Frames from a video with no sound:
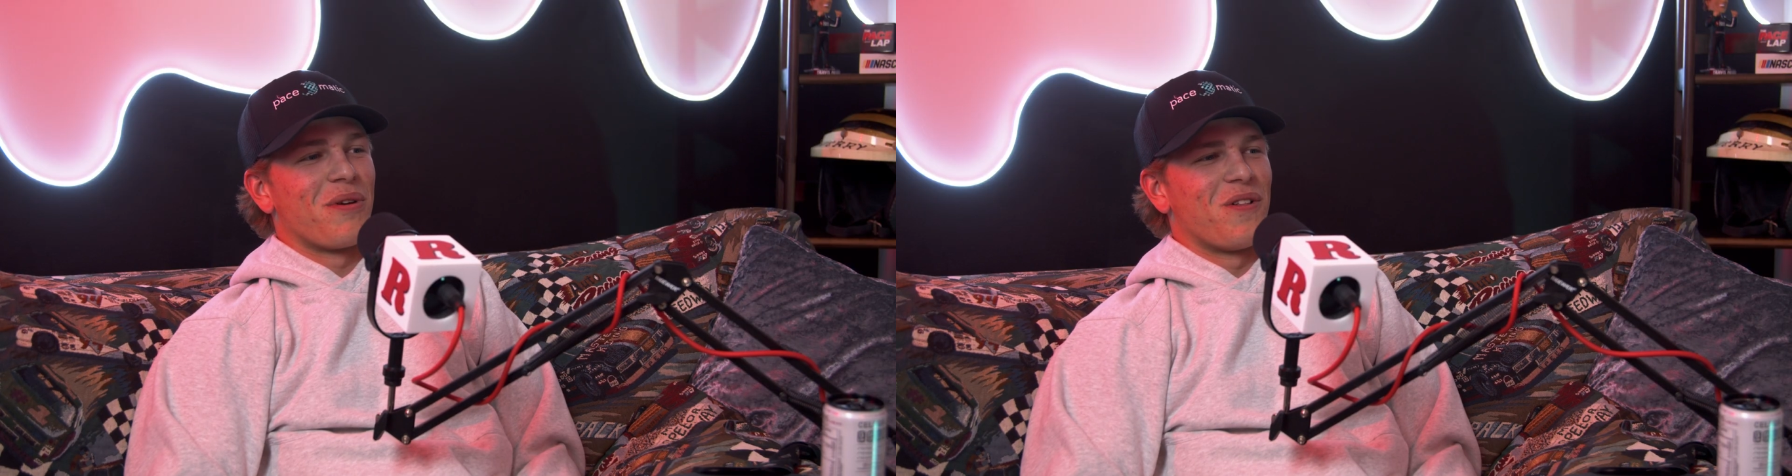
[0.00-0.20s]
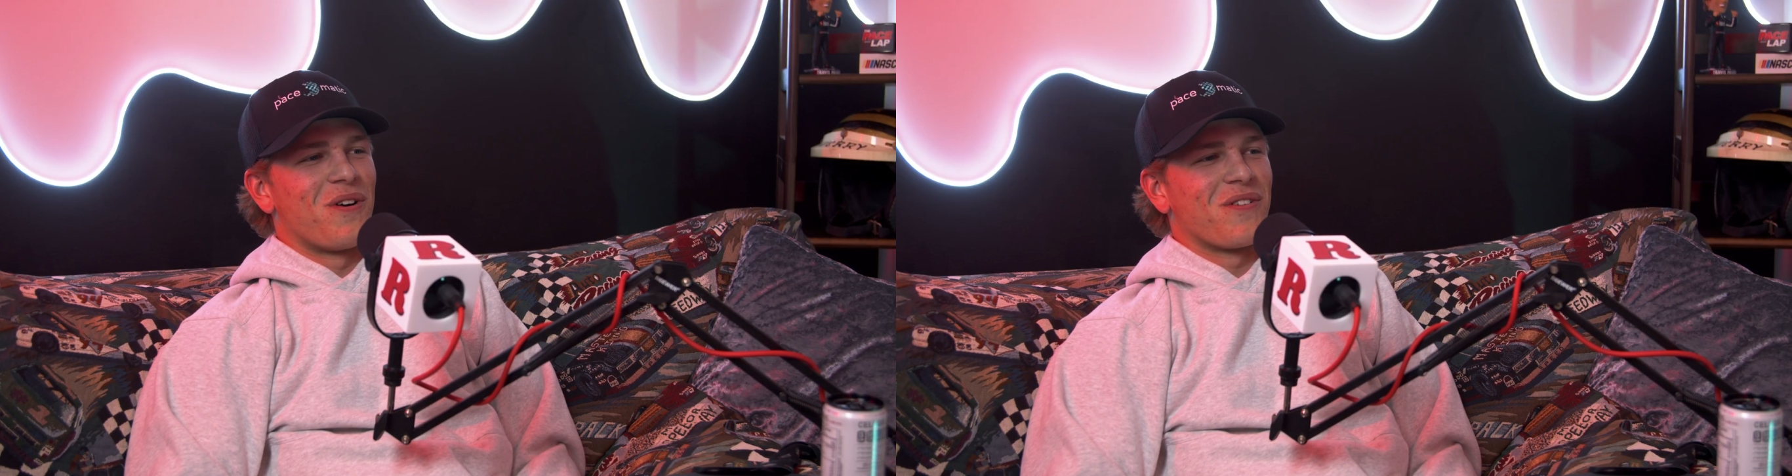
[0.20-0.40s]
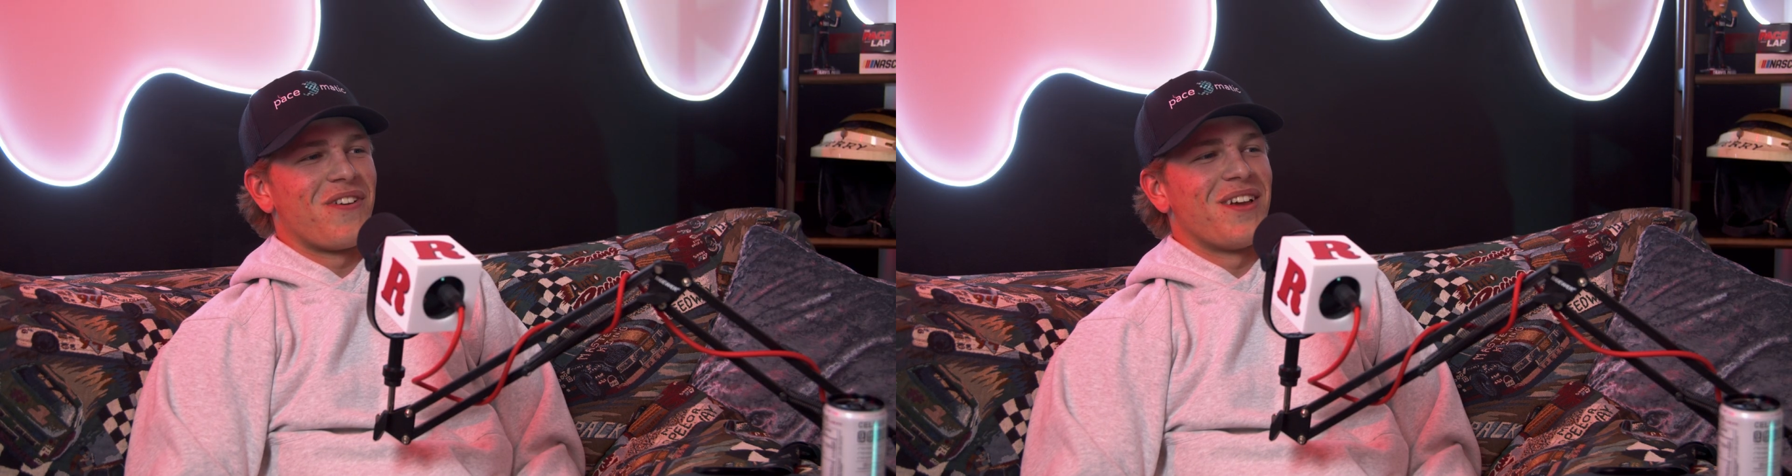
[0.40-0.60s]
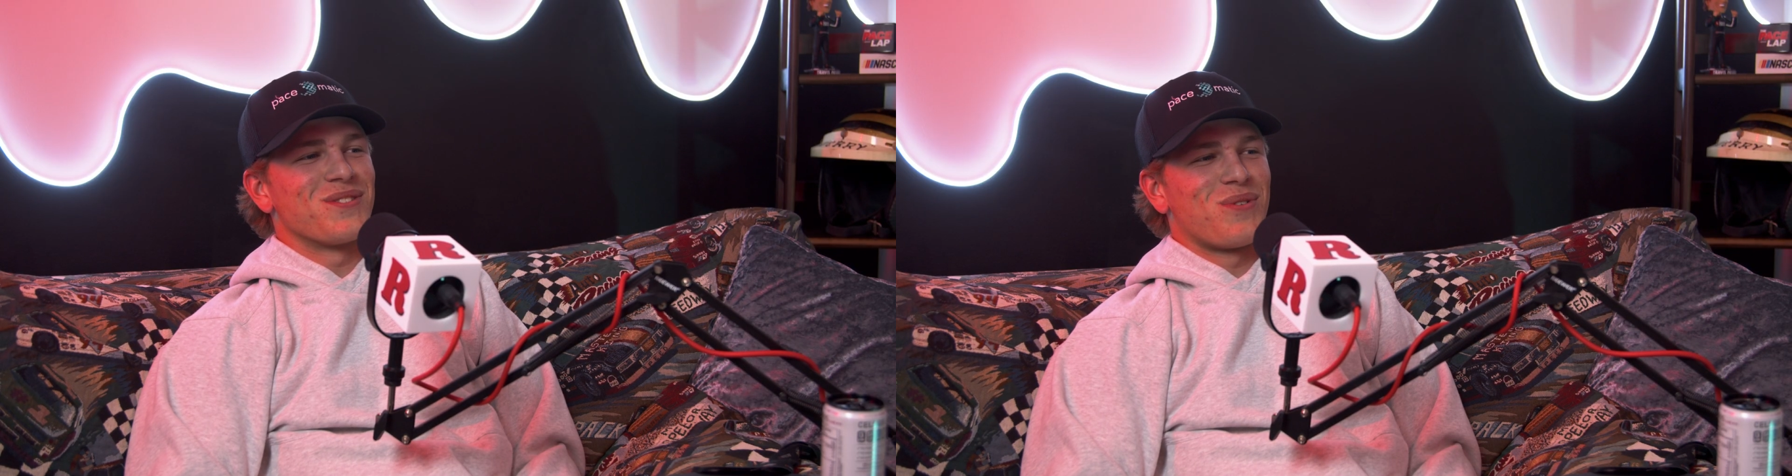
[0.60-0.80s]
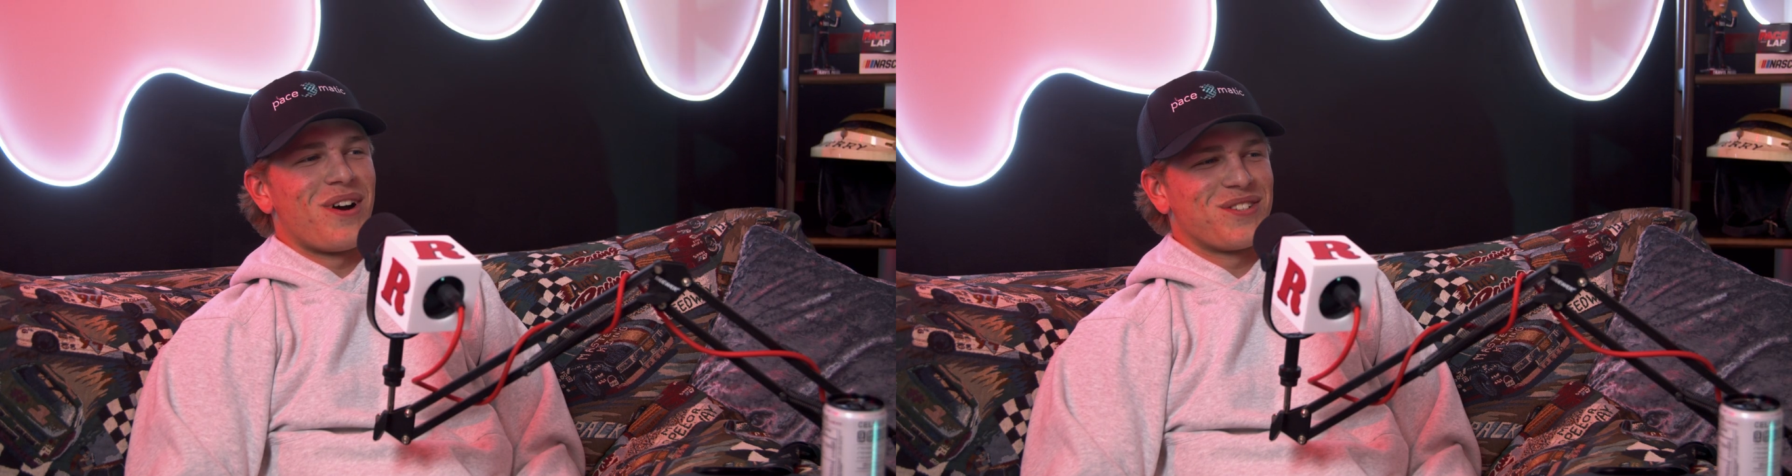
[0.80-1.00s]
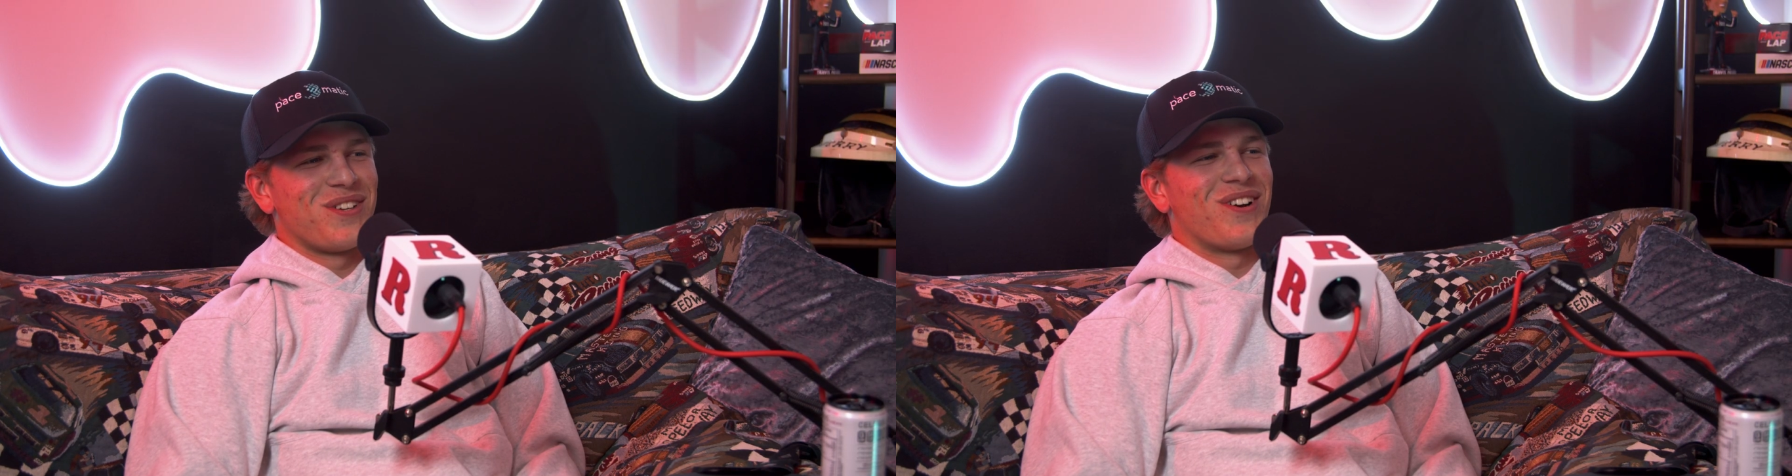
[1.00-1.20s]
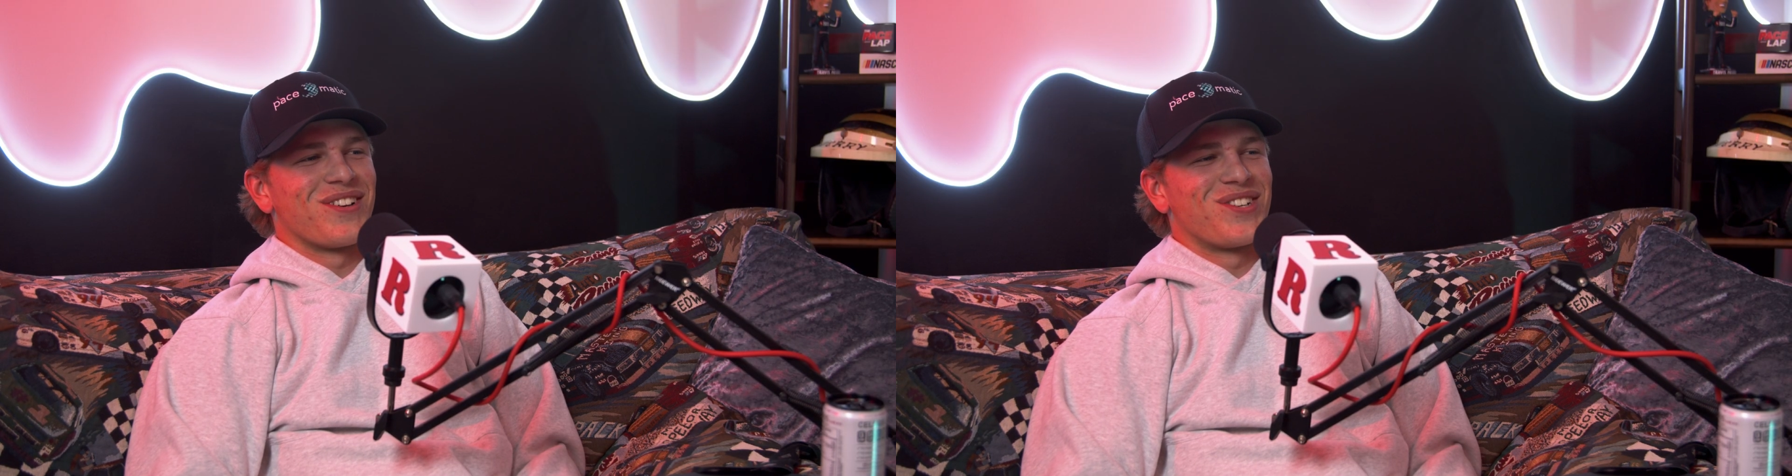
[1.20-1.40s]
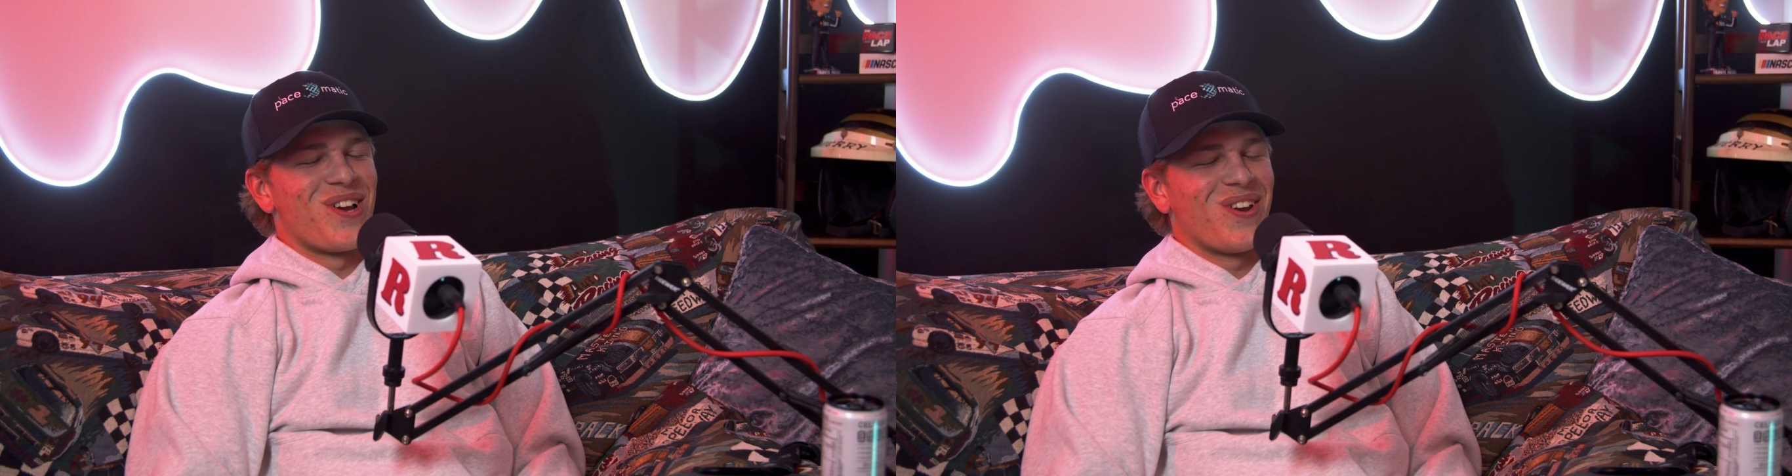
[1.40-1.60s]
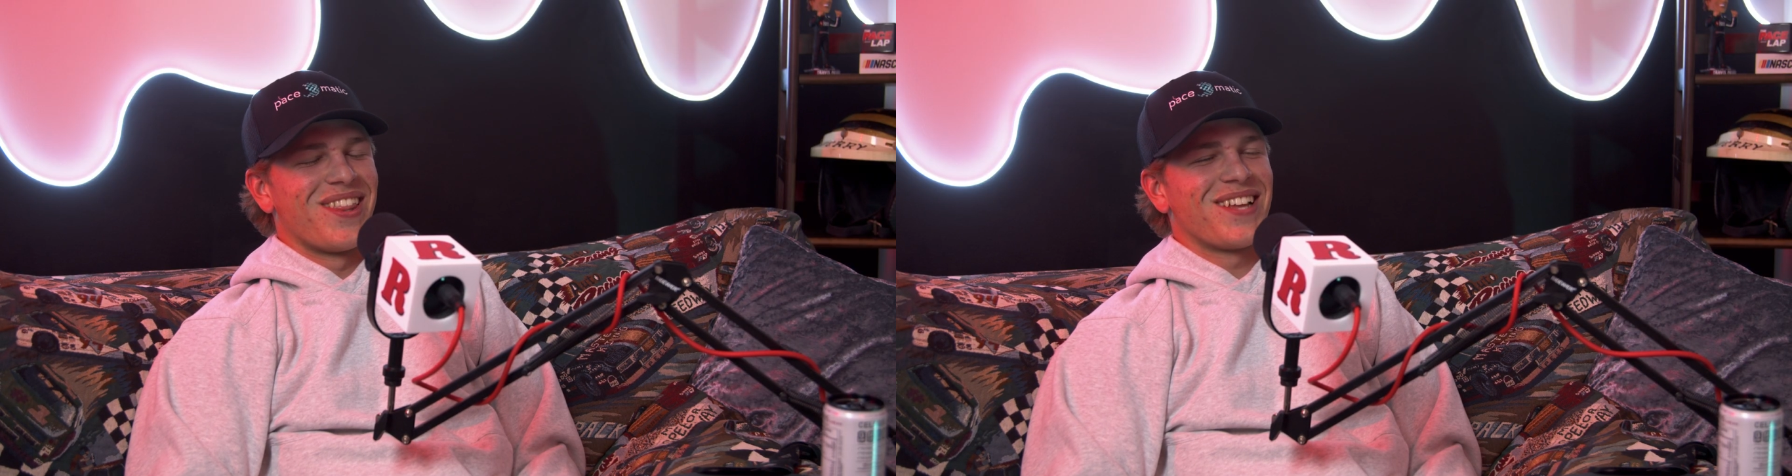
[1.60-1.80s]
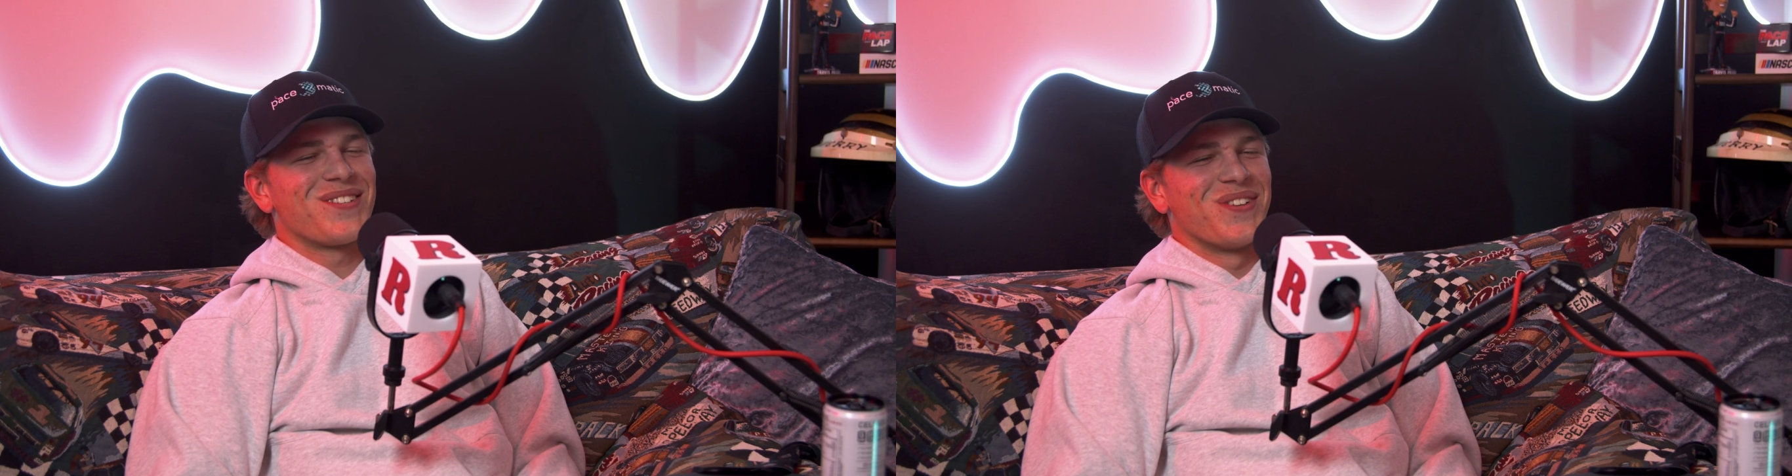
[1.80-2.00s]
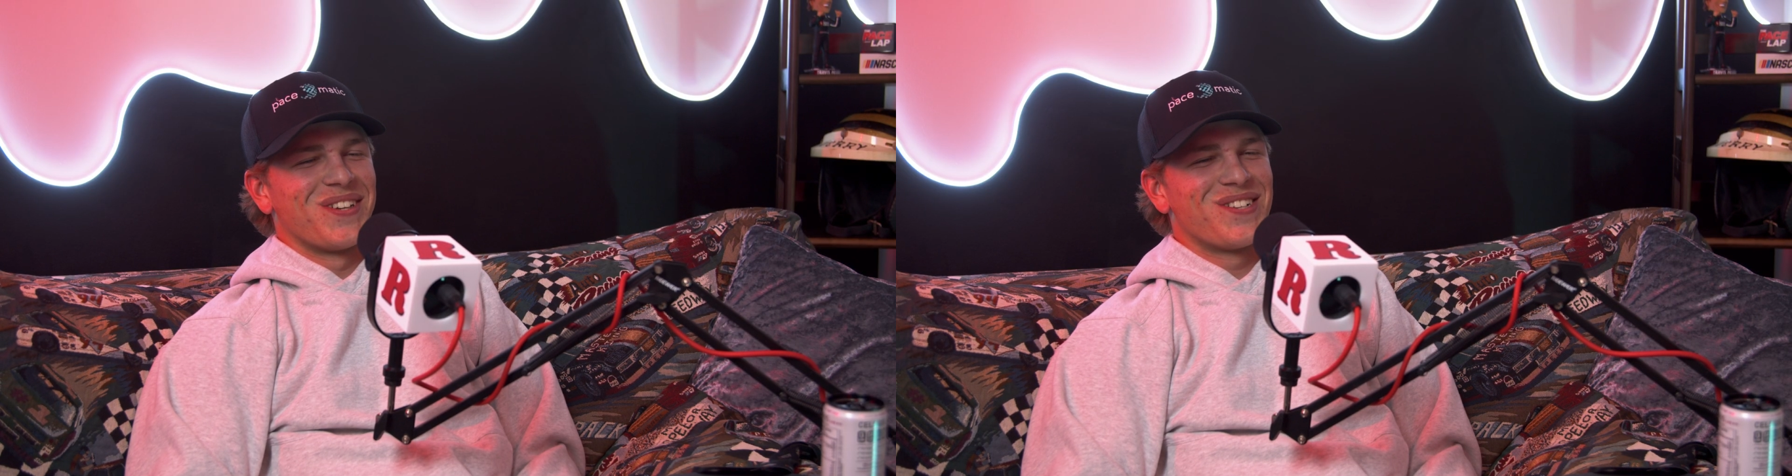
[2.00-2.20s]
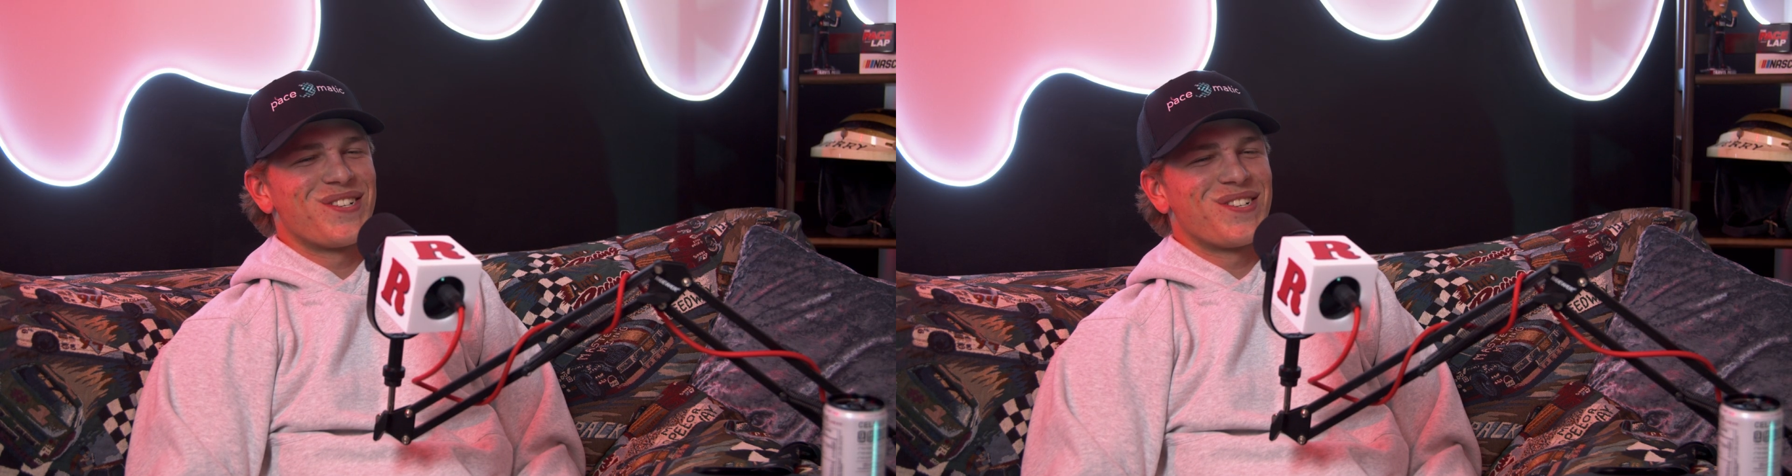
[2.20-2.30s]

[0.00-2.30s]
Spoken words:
pretty long phase of watching Young Sheldon. That's a really good